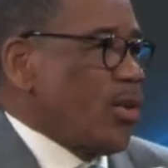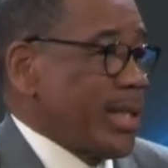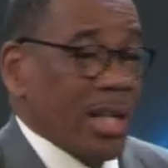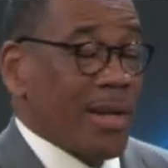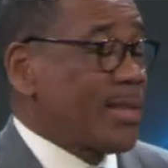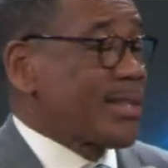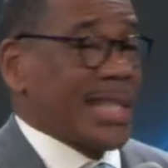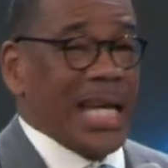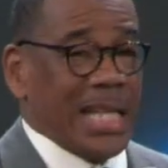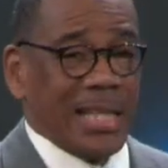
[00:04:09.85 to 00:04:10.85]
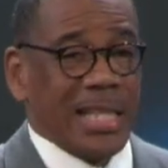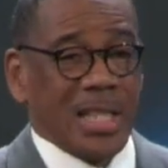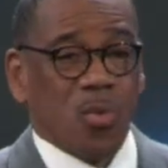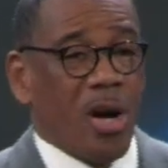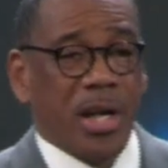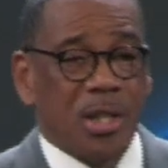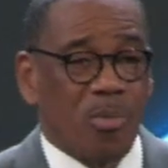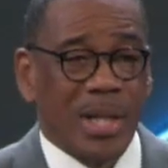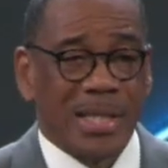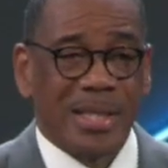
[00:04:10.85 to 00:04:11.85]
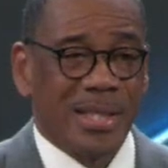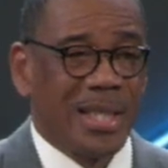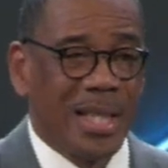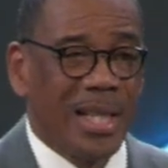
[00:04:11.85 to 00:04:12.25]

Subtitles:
they don't have to say anything, just walk in your presence.